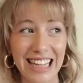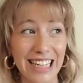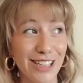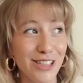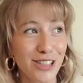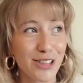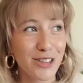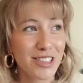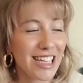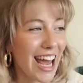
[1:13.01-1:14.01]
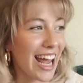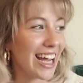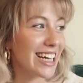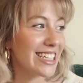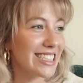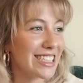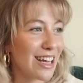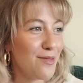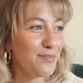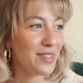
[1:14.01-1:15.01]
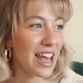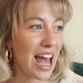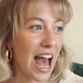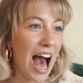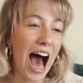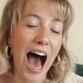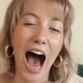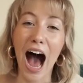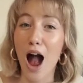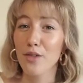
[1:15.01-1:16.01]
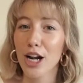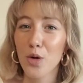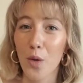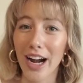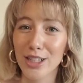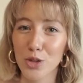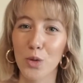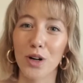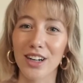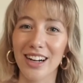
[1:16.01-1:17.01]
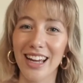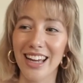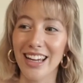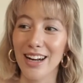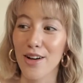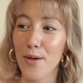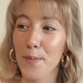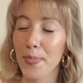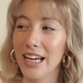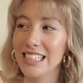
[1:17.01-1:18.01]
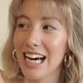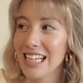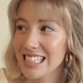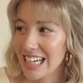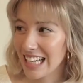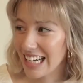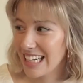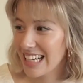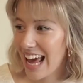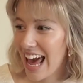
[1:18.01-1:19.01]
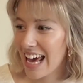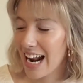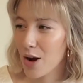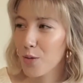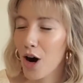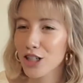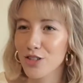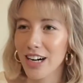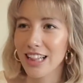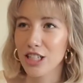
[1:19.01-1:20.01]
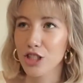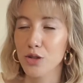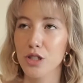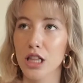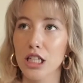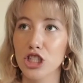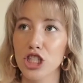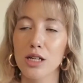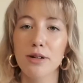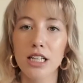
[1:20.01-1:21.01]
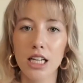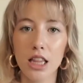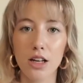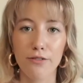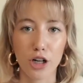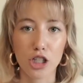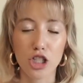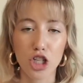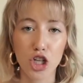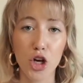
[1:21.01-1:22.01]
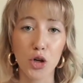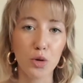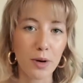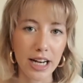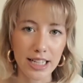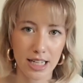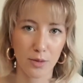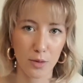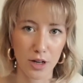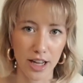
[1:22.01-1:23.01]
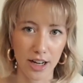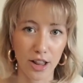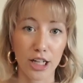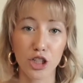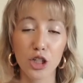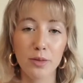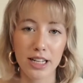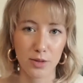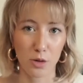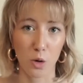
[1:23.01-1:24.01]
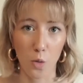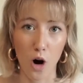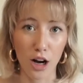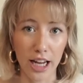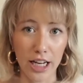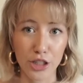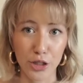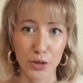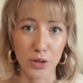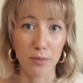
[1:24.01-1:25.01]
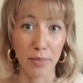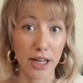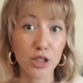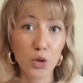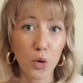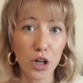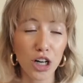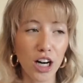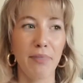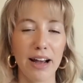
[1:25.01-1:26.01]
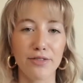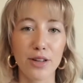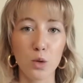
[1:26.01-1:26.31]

these shoes and I went on a wine tour in Tuscany. And I walked around in these shoes legitimately the first 2 minutes that we were there. Like 2 minutes that we were walking to the bus tour, my feet